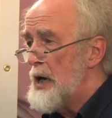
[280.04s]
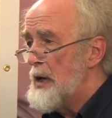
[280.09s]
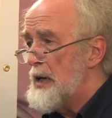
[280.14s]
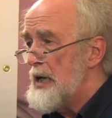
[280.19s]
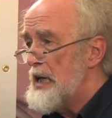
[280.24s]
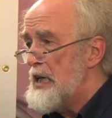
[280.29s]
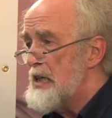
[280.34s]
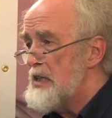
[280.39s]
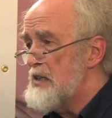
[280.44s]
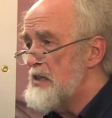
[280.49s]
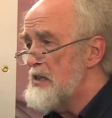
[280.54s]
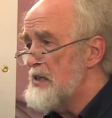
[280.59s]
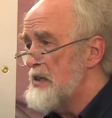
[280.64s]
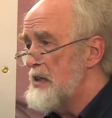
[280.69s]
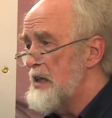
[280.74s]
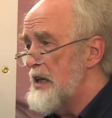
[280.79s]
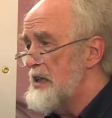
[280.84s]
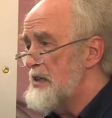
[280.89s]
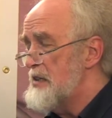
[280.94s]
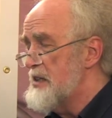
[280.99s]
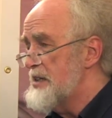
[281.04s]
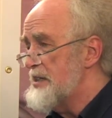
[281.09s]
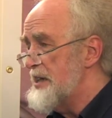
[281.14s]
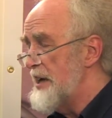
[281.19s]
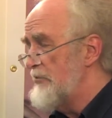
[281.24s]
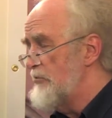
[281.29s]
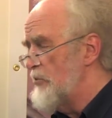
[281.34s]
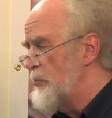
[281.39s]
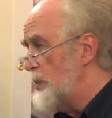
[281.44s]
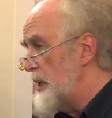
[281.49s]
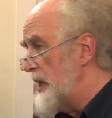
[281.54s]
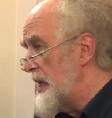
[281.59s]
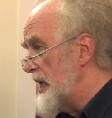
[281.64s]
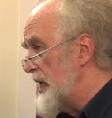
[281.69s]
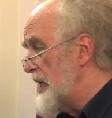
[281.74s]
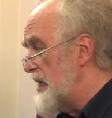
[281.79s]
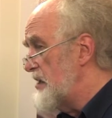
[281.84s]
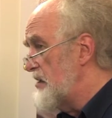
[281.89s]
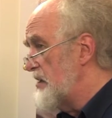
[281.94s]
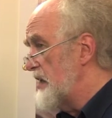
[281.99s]
It's
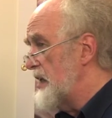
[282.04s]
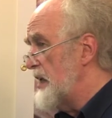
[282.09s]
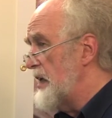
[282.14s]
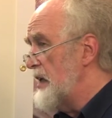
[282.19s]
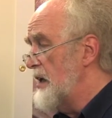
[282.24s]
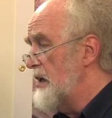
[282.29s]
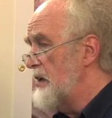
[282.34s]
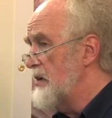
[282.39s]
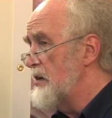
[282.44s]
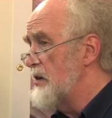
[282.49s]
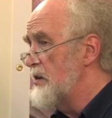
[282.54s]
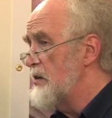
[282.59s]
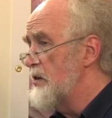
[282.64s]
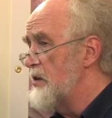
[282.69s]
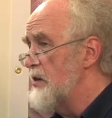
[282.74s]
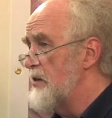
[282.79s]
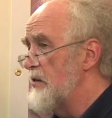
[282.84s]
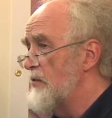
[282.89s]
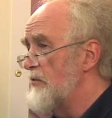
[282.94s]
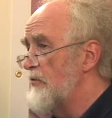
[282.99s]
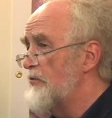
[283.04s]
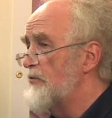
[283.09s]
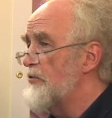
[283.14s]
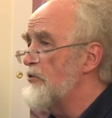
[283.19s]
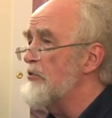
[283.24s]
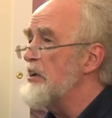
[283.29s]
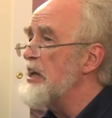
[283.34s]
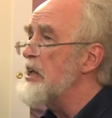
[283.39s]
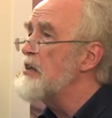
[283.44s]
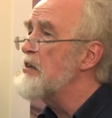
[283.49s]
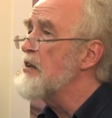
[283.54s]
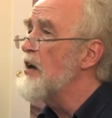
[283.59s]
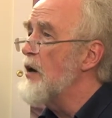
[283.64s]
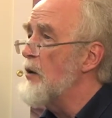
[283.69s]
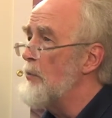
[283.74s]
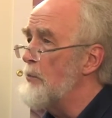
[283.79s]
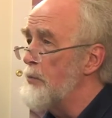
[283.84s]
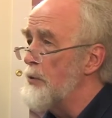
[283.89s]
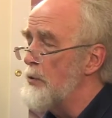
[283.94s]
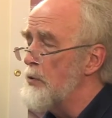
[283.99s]
terribly easy, for
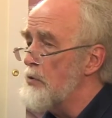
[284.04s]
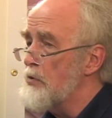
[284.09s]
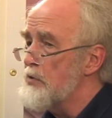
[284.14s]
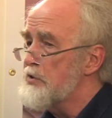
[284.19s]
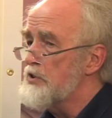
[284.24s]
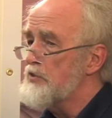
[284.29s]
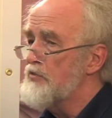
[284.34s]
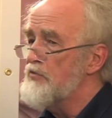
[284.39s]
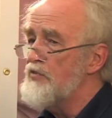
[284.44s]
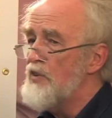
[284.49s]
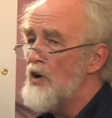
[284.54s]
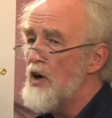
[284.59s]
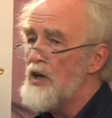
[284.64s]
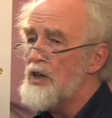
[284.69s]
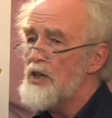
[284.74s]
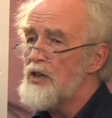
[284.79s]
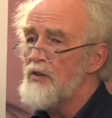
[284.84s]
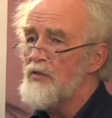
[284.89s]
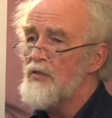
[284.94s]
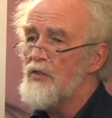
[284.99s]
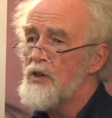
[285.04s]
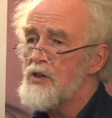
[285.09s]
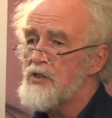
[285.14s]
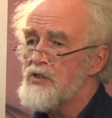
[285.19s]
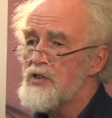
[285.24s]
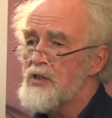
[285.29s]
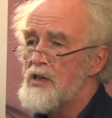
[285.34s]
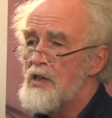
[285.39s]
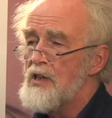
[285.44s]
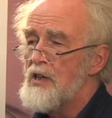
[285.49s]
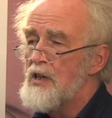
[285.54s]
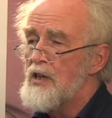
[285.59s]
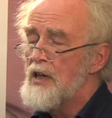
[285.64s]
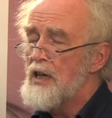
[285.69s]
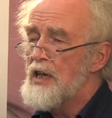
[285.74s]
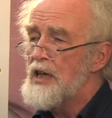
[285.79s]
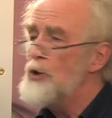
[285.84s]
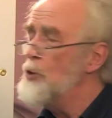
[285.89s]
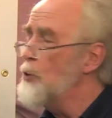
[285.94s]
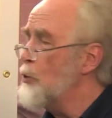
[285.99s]
example, to find that
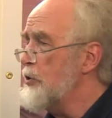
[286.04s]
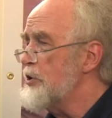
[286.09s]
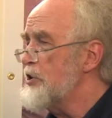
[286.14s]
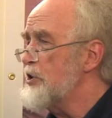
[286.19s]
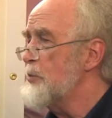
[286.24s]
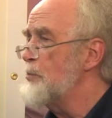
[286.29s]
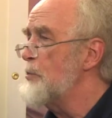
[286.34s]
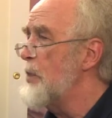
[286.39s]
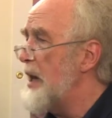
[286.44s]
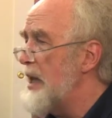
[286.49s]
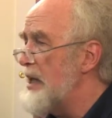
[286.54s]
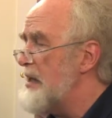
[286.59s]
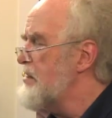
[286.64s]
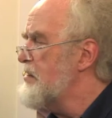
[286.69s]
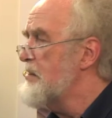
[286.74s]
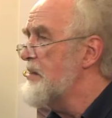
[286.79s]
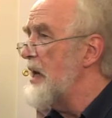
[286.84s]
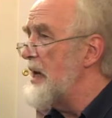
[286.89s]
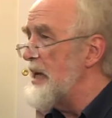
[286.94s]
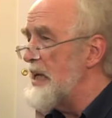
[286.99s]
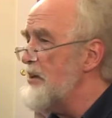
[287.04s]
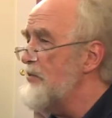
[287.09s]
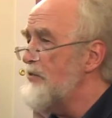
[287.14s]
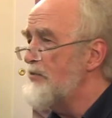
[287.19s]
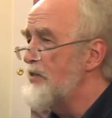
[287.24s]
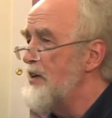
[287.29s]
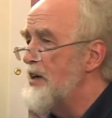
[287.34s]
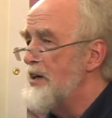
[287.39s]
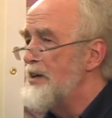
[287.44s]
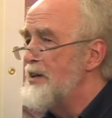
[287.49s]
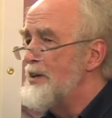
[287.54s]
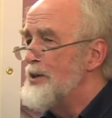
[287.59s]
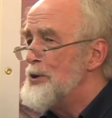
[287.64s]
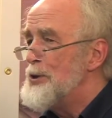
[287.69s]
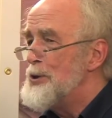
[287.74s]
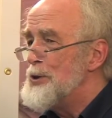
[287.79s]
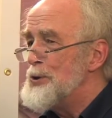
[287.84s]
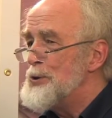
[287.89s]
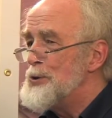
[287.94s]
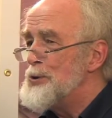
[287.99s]
in order to play safe,
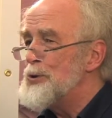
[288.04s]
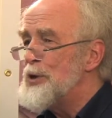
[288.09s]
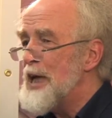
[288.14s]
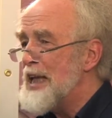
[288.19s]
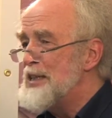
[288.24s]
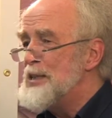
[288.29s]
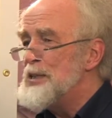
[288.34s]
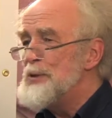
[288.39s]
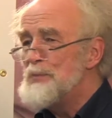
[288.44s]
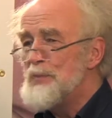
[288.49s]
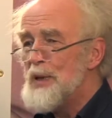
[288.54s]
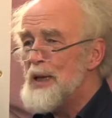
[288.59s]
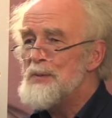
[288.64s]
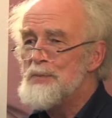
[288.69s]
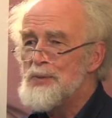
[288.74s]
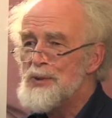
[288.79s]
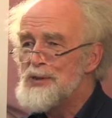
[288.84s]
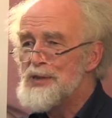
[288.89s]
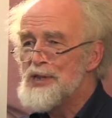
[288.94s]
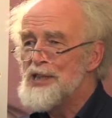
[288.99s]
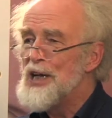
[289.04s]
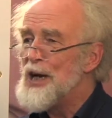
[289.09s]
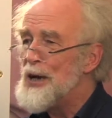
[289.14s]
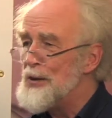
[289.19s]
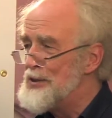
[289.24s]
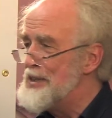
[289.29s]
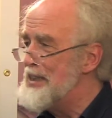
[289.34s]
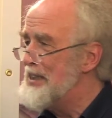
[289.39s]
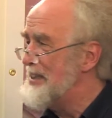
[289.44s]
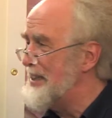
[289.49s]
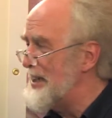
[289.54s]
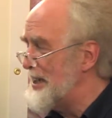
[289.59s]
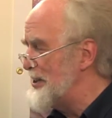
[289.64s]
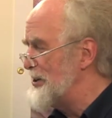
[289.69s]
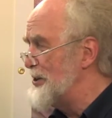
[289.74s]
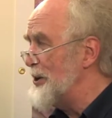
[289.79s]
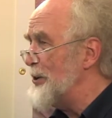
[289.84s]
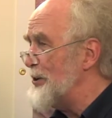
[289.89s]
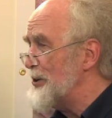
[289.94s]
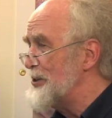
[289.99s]
you're getting people to go and see a
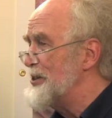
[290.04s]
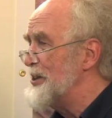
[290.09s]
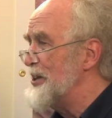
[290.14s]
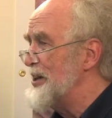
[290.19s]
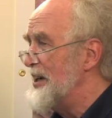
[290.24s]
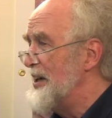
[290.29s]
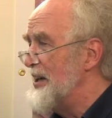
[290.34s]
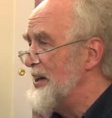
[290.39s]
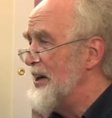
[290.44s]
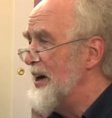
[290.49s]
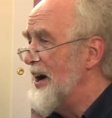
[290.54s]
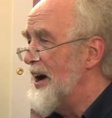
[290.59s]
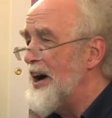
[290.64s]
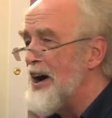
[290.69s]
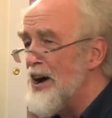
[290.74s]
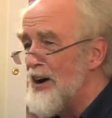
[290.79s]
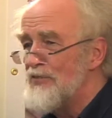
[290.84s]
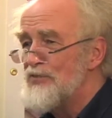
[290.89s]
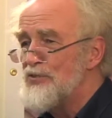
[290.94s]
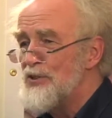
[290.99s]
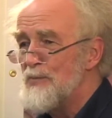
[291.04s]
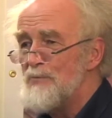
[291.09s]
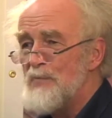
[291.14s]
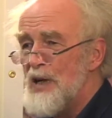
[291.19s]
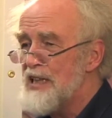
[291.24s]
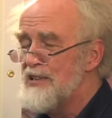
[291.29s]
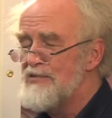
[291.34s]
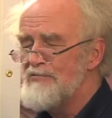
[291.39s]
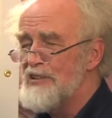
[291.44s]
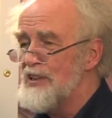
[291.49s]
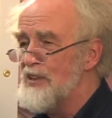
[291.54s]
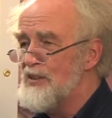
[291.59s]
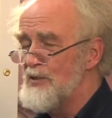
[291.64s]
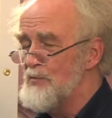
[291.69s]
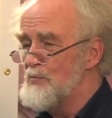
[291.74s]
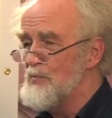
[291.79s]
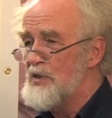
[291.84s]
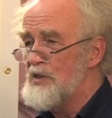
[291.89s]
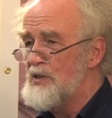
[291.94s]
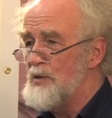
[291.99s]
doctor after measuring
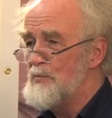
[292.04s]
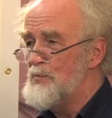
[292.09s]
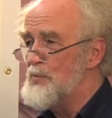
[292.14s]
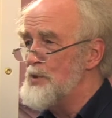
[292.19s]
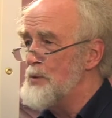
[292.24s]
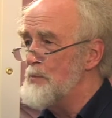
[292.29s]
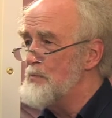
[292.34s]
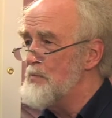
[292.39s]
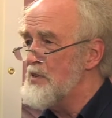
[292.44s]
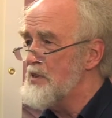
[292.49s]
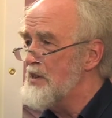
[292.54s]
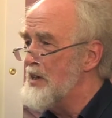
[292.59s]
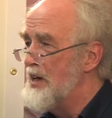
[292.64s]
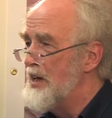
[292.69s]
some symptoms,